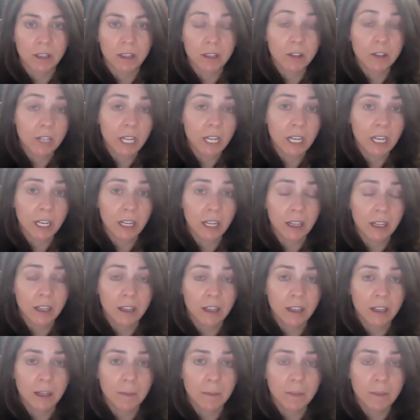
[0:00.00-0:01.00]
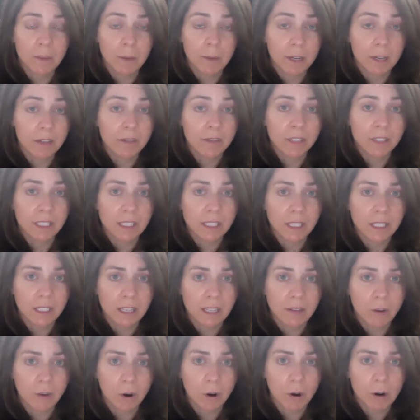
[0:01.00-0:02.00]
that they're getting um, the benefits that
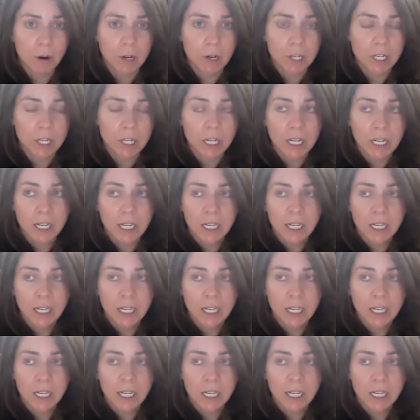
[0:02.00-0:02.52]
they've earned.